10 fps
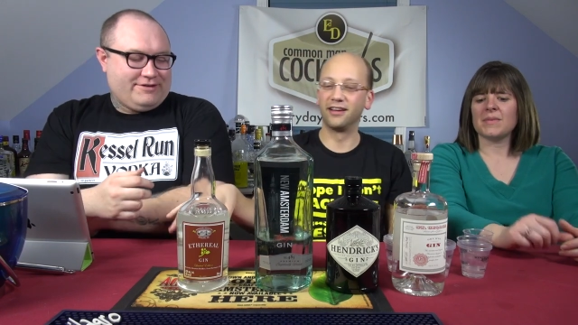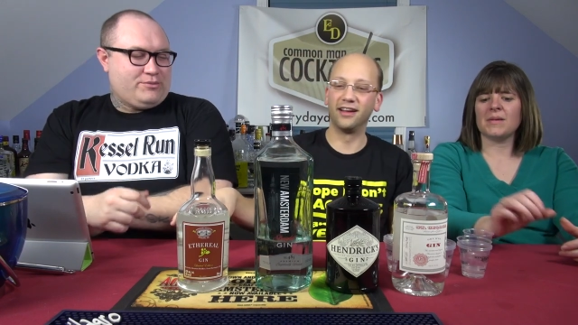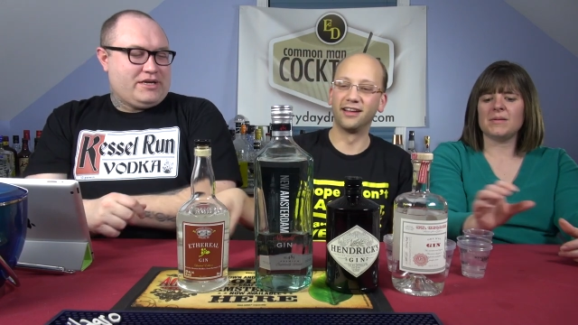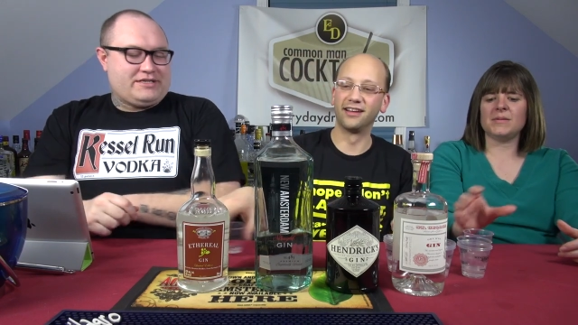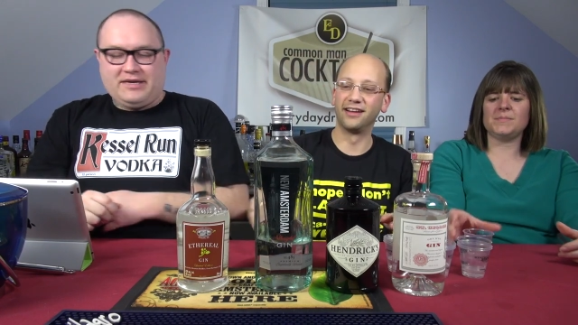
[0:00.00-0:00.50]

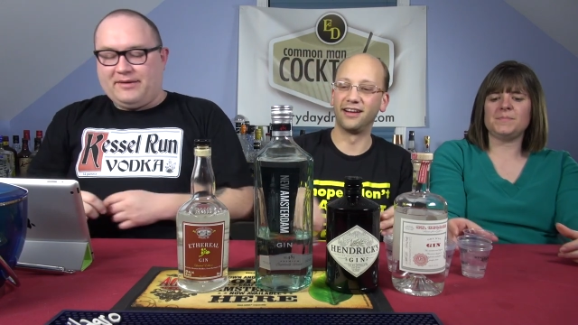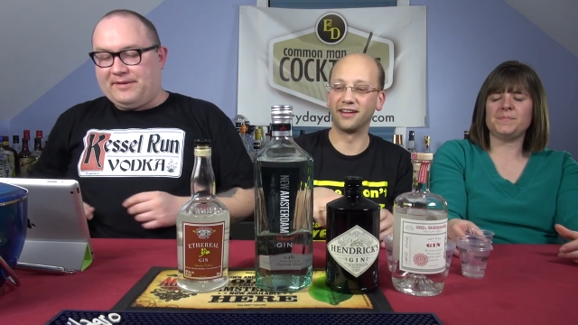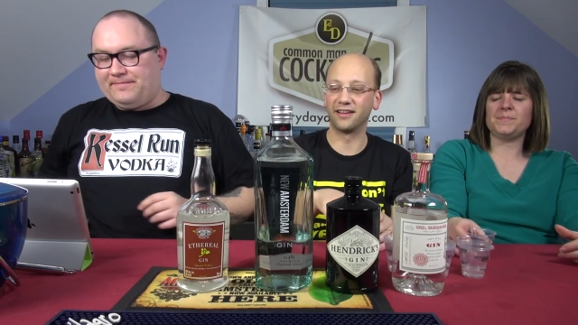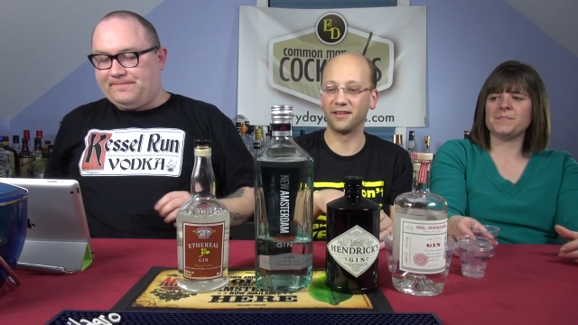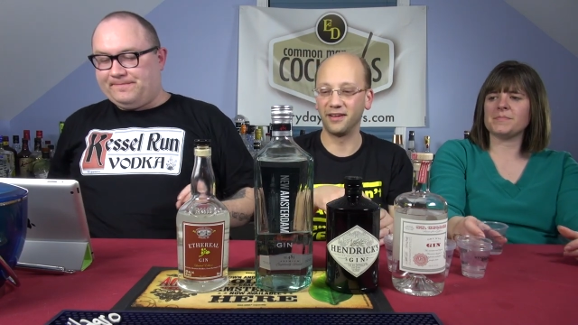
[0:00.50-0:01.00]
Speaker 1: Whatever makes them
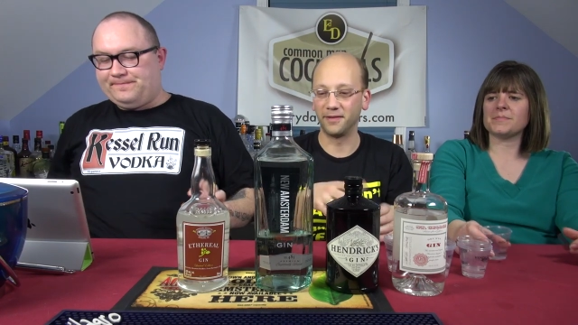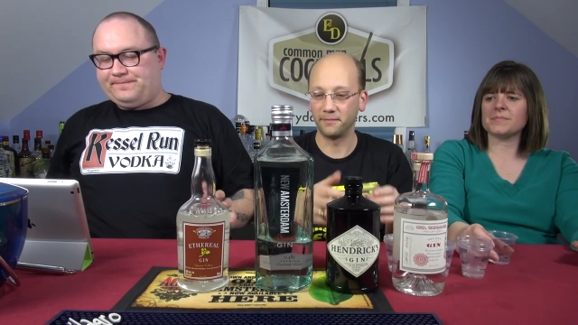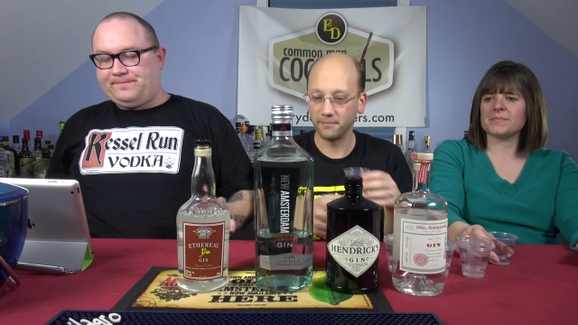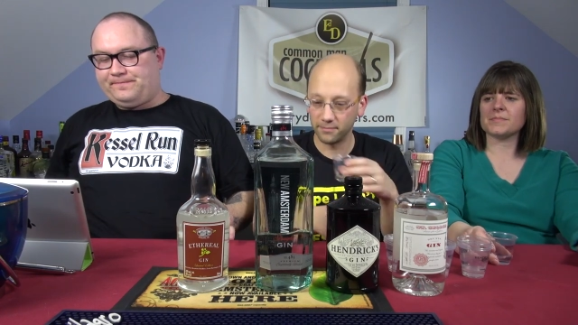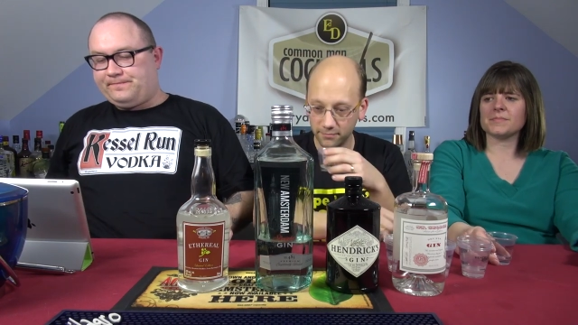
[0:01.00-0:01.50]
happy.
Speaker 2: Yeah.
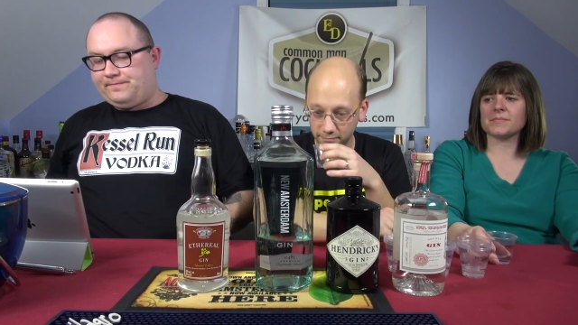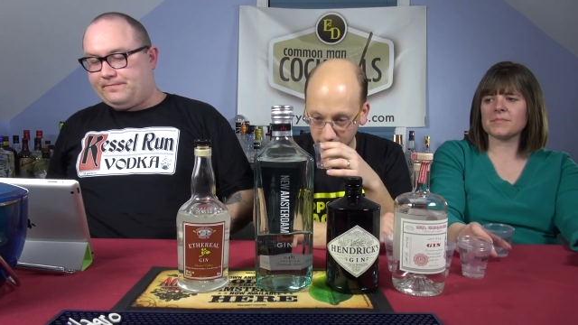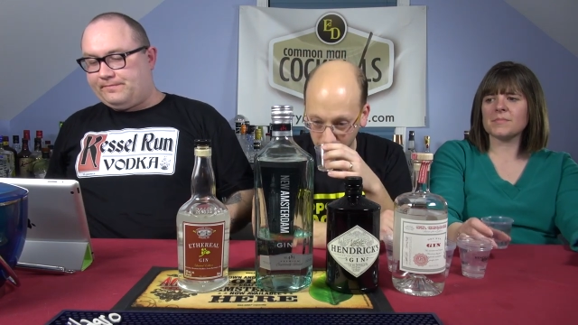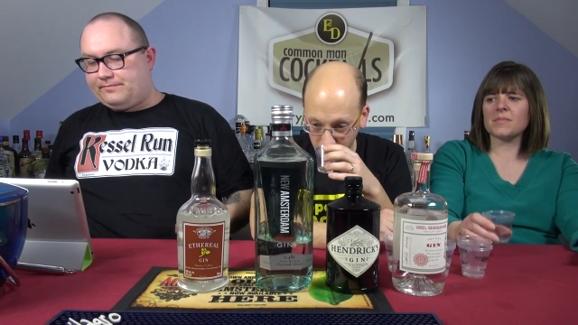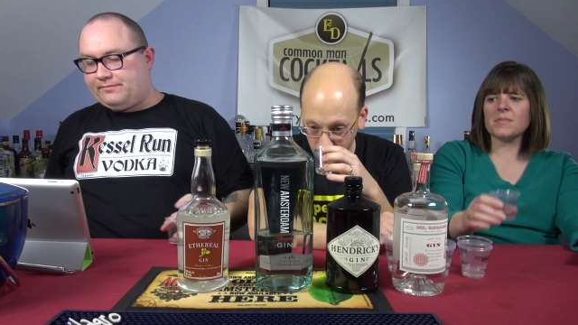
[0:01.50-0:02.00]

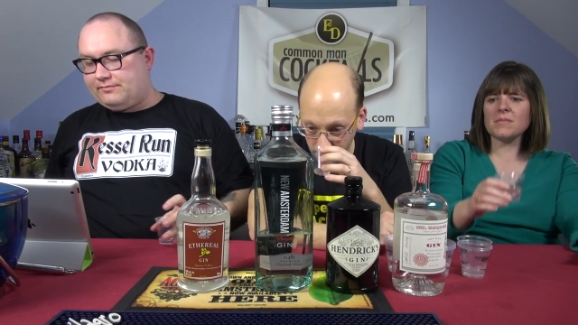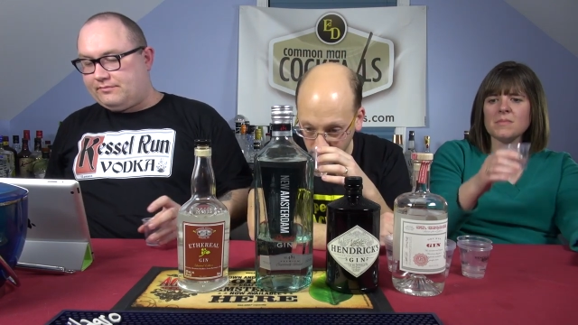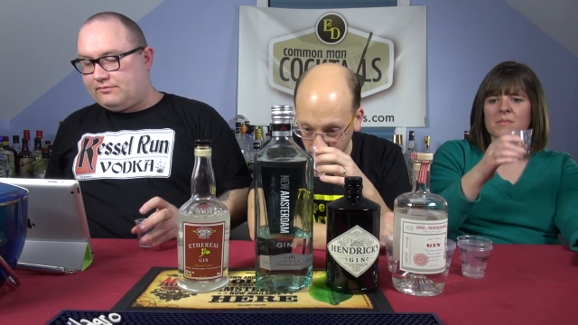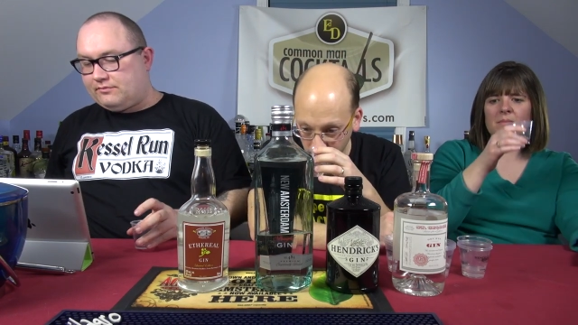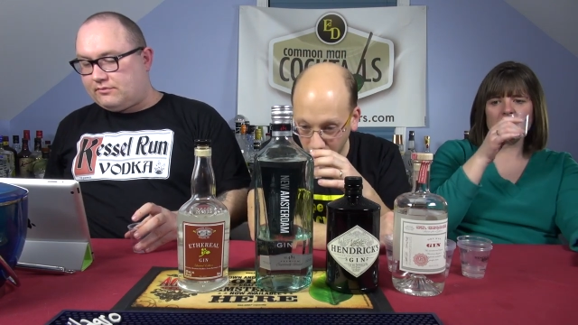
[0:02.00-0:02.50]

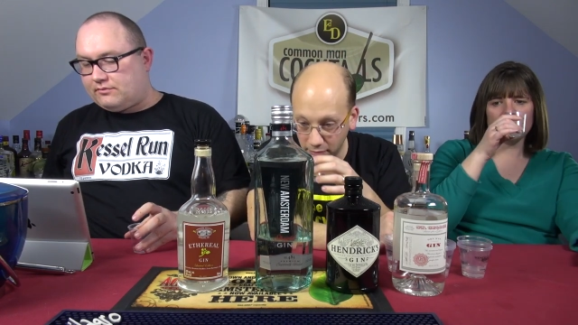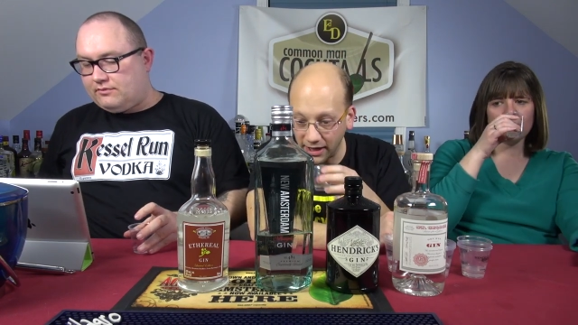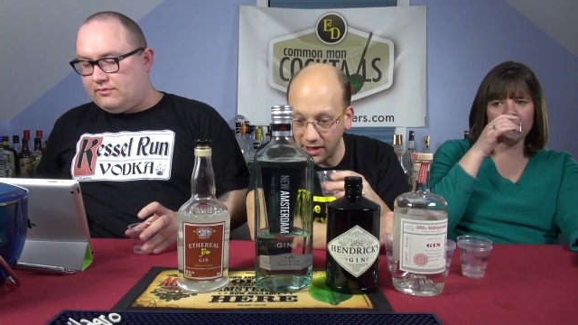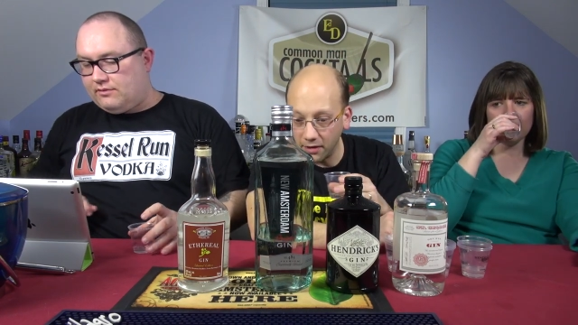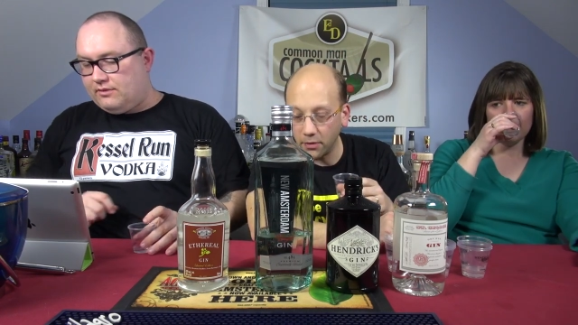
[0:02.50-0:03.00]

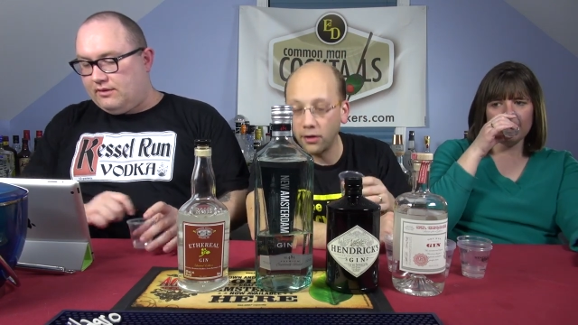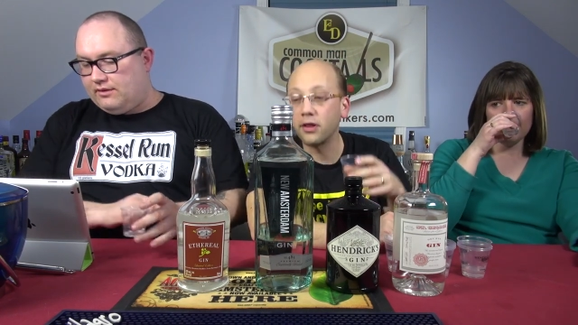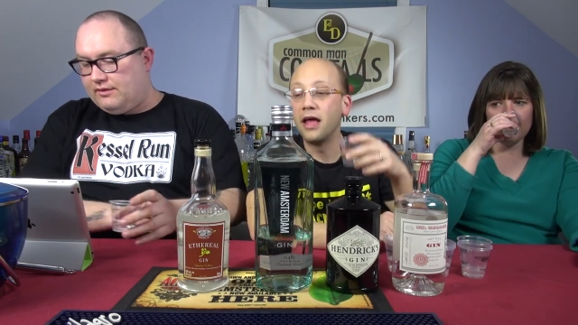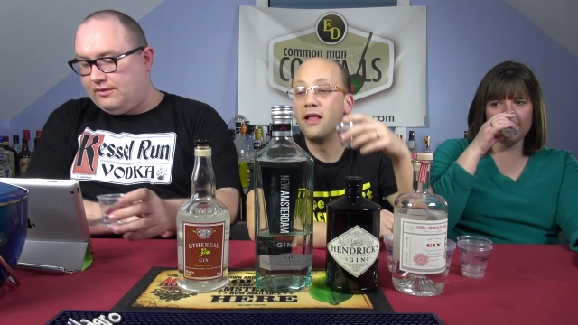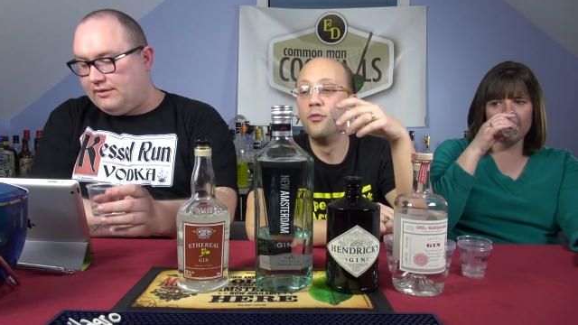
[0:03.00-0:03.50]
Blended and
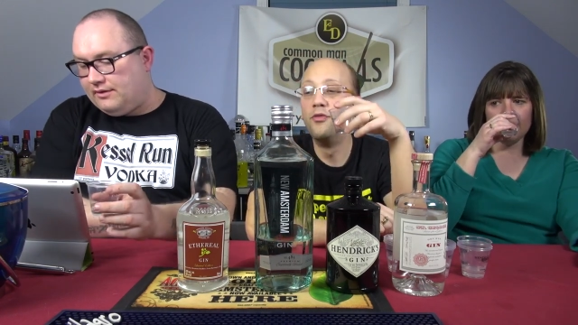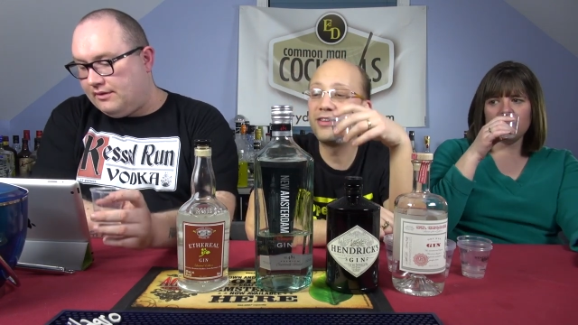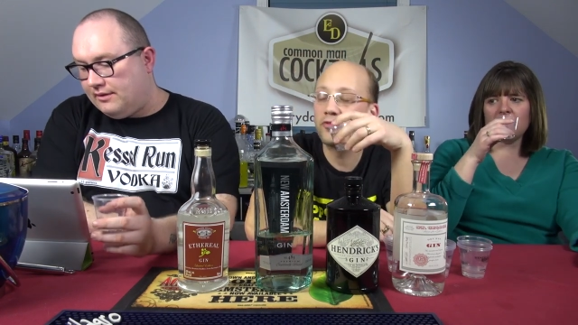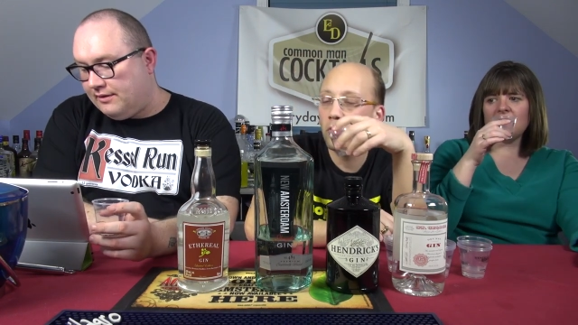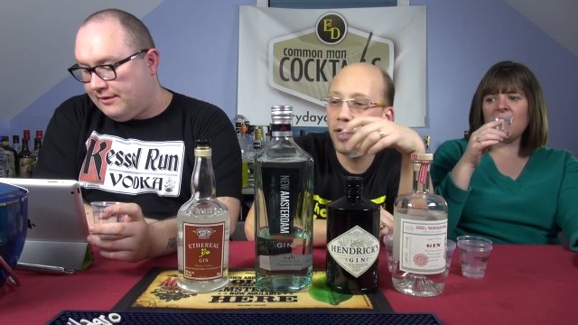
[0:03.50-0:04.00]
bottled.
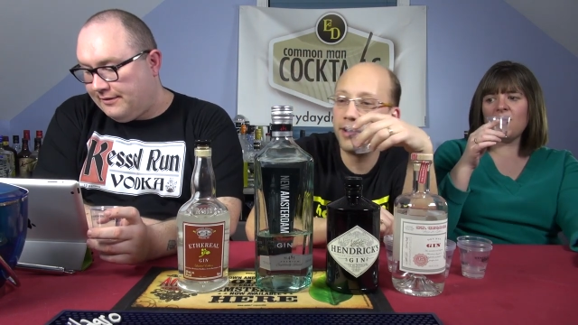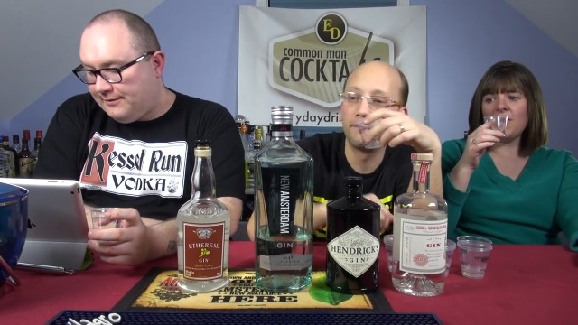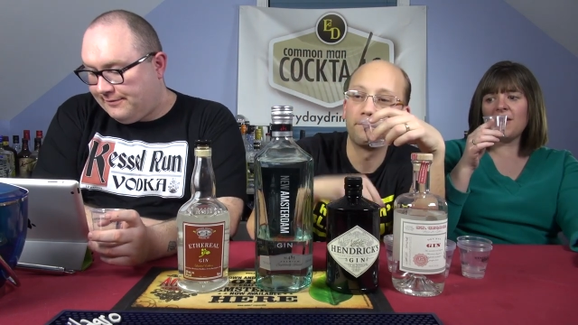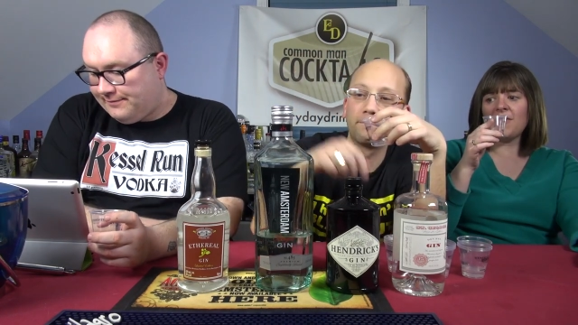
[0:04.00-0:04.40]
This, this one. This one